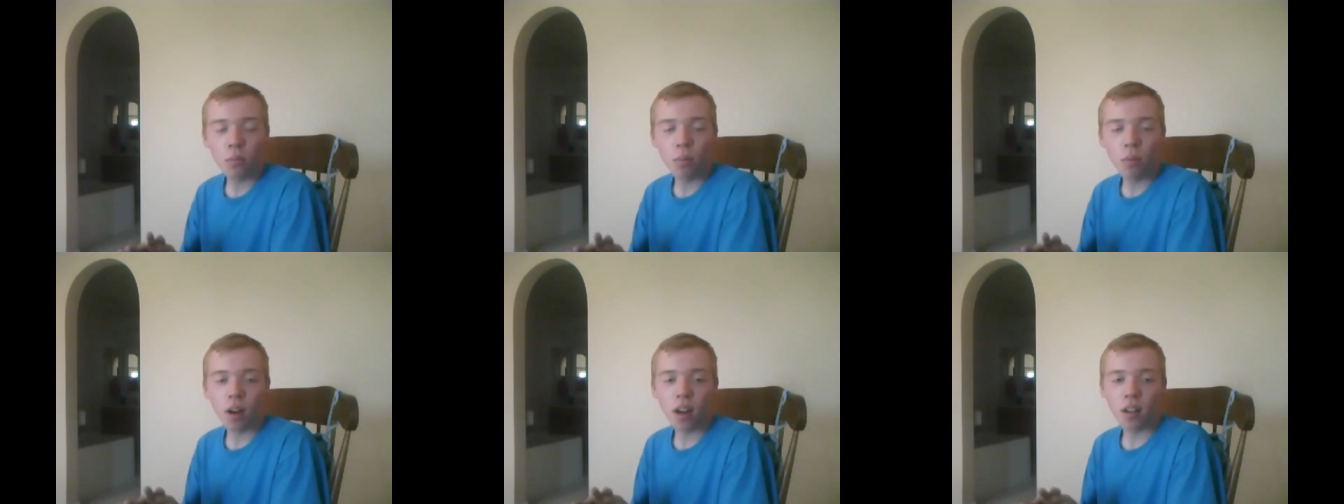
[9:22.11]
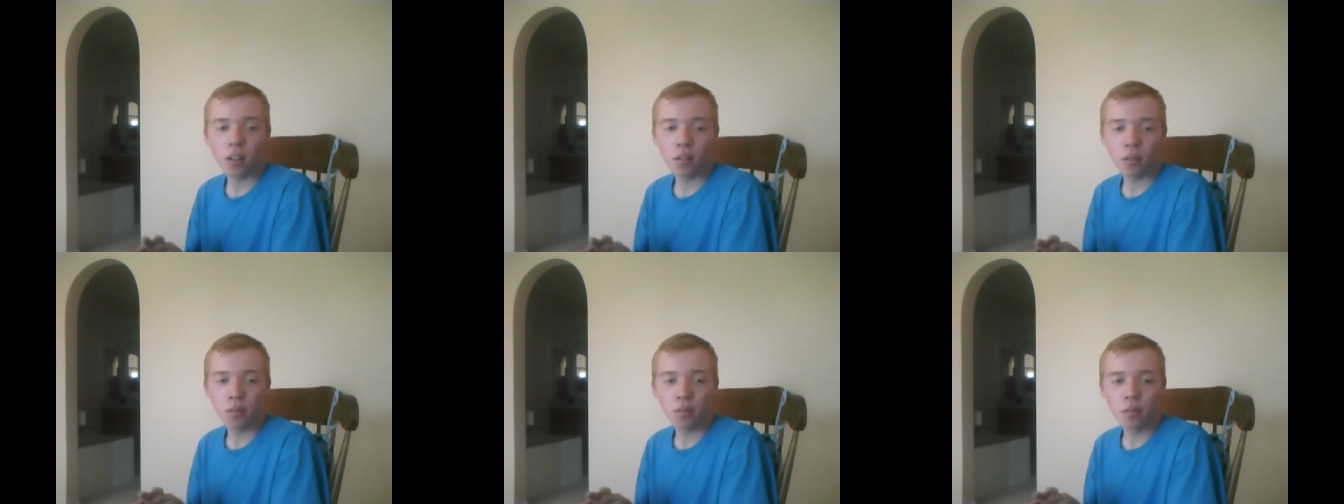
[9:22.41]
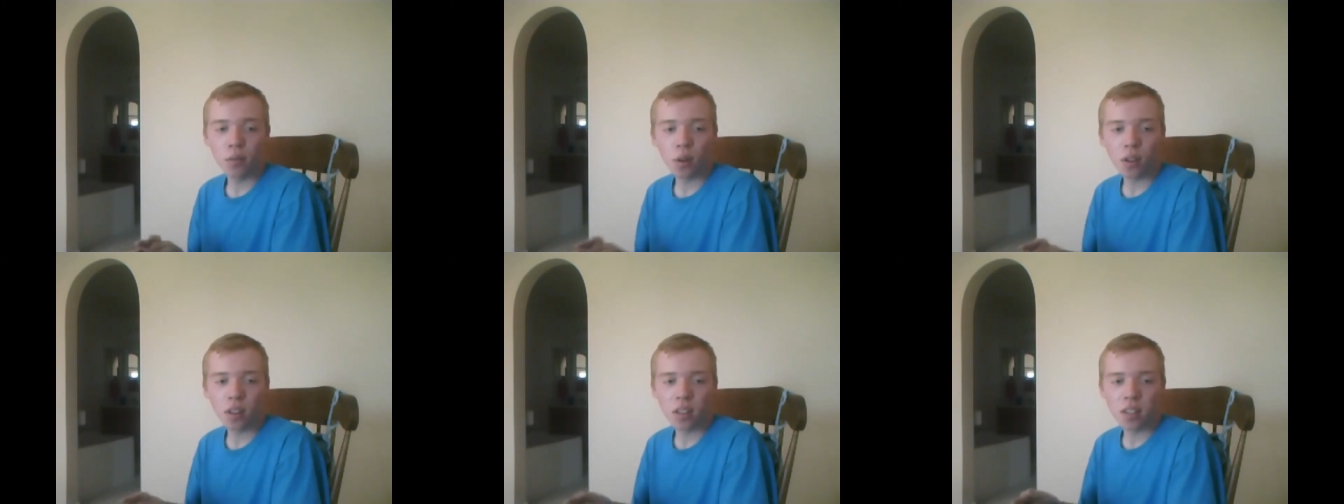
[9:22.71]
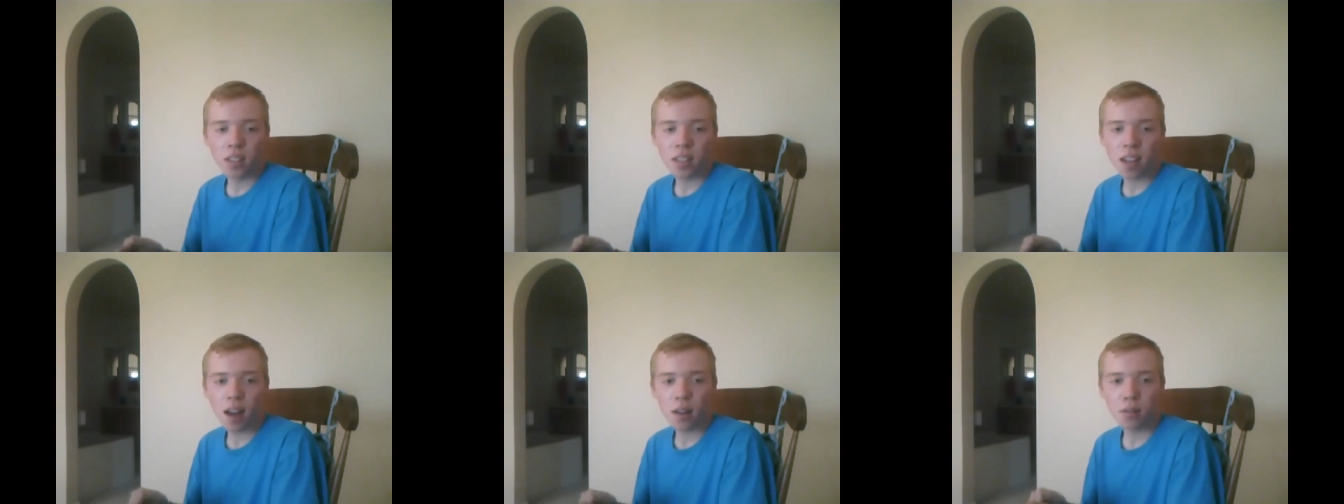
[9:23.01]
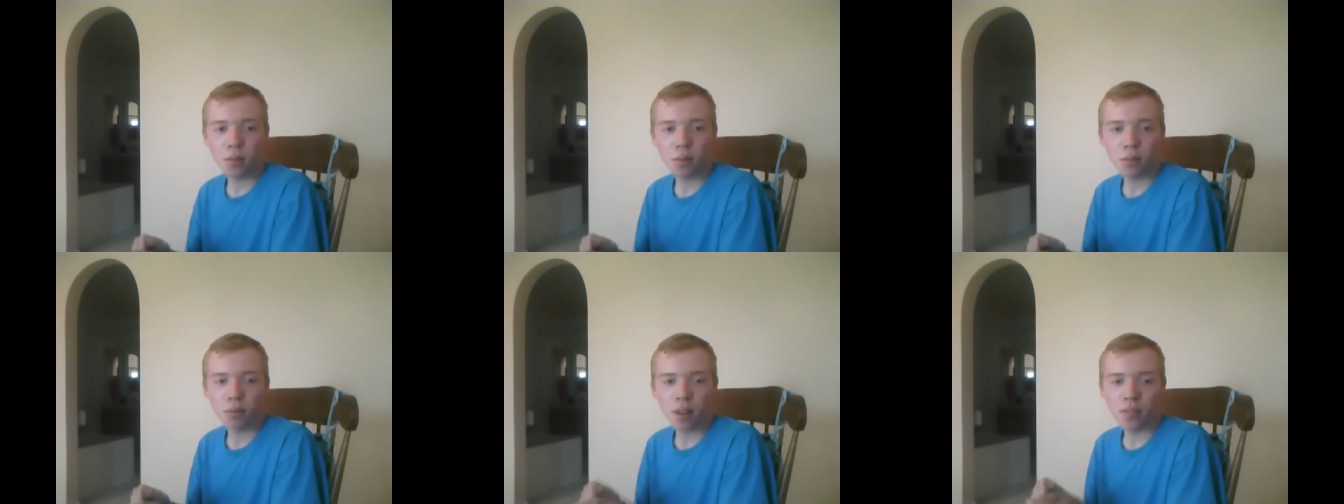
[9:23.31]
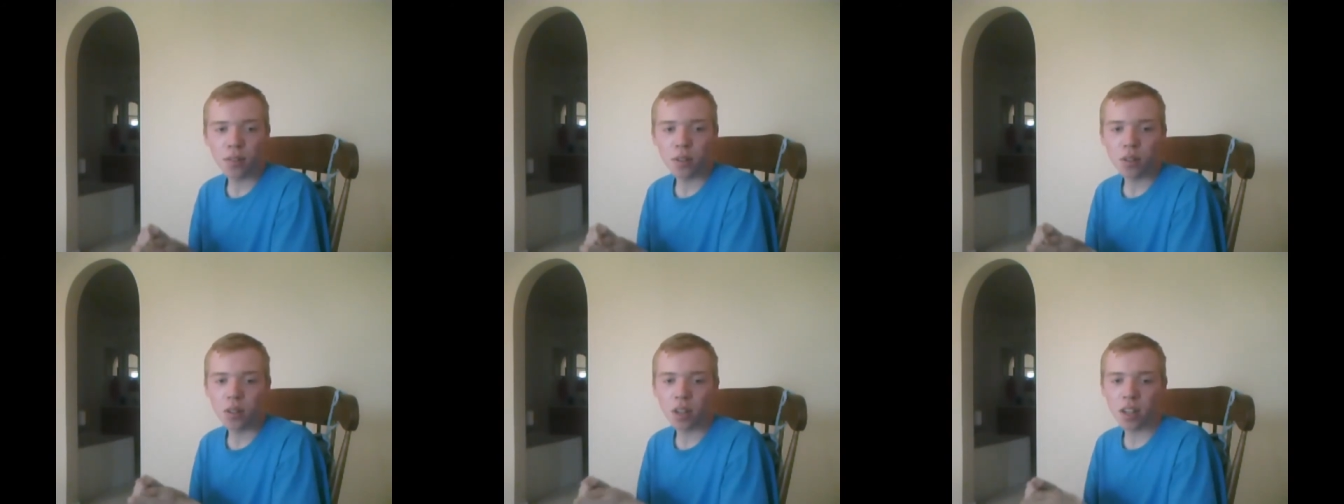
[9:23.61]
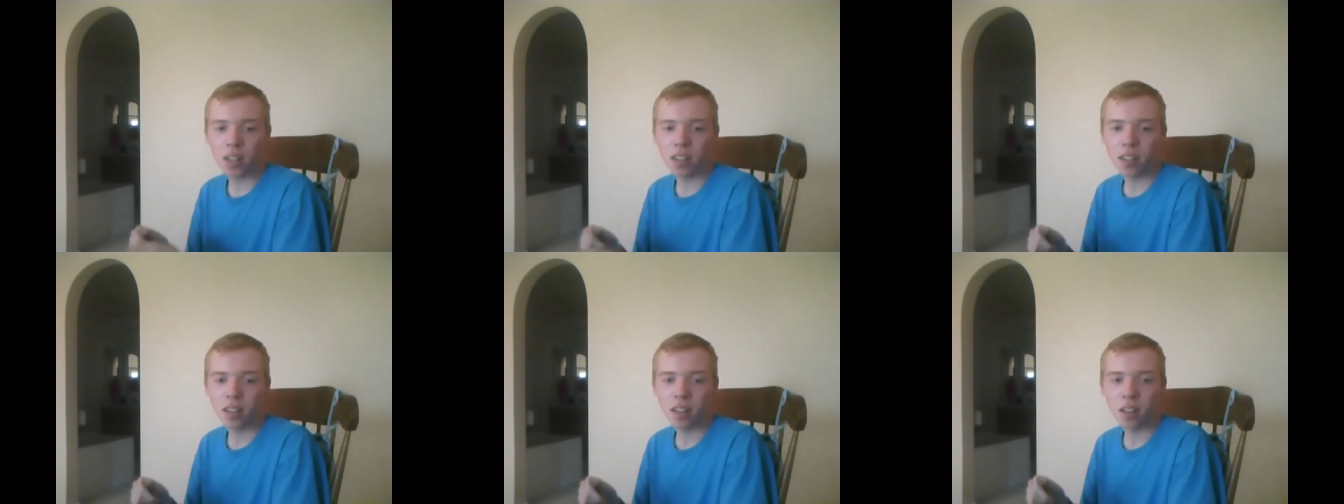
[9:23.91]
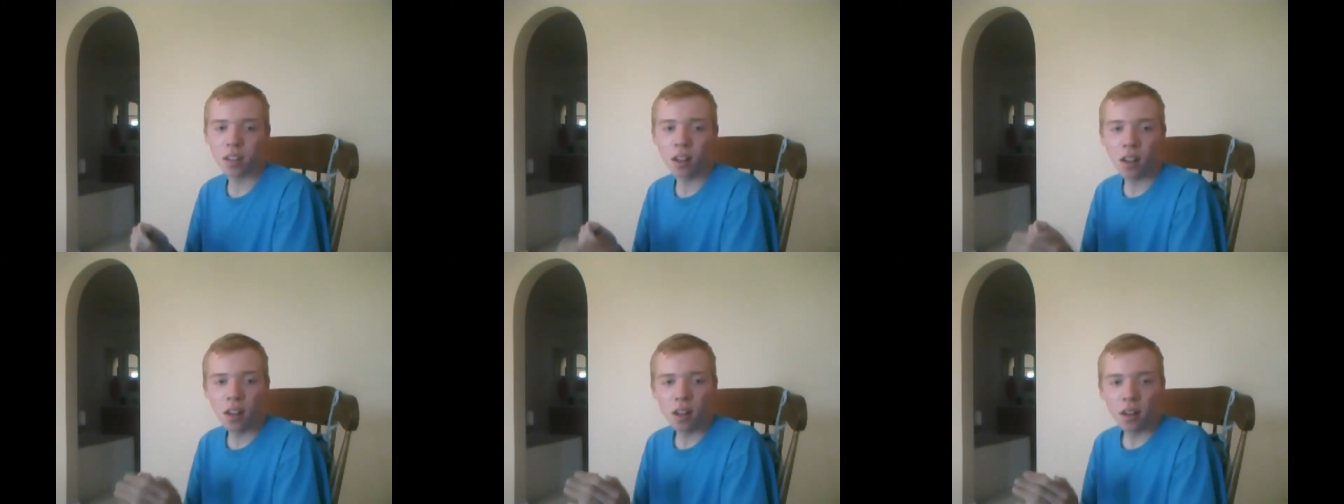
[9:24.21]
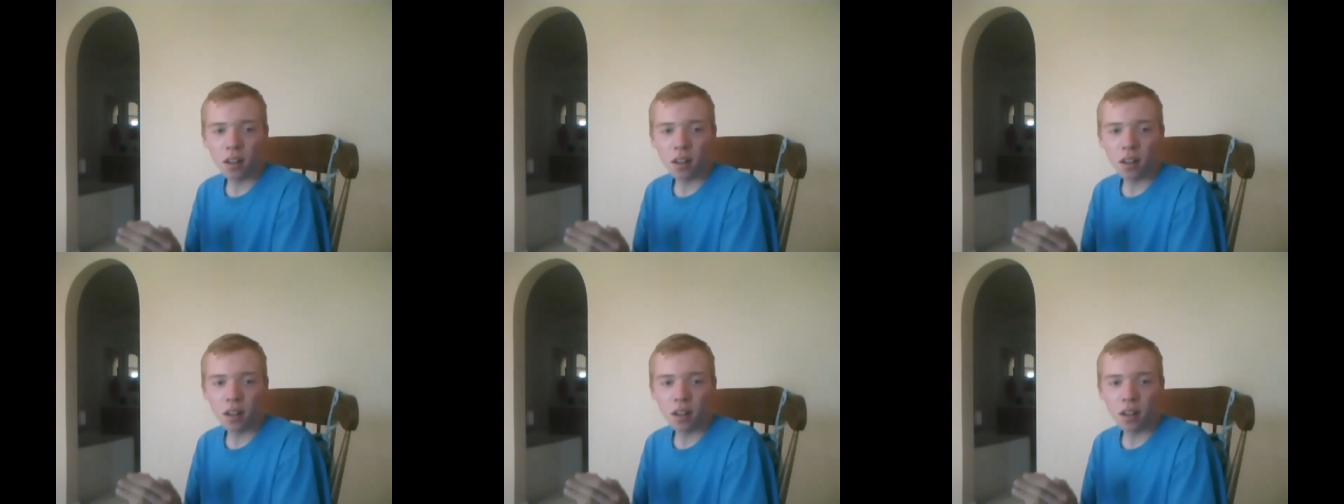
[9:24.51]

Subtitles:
but for this House of Refuge idea,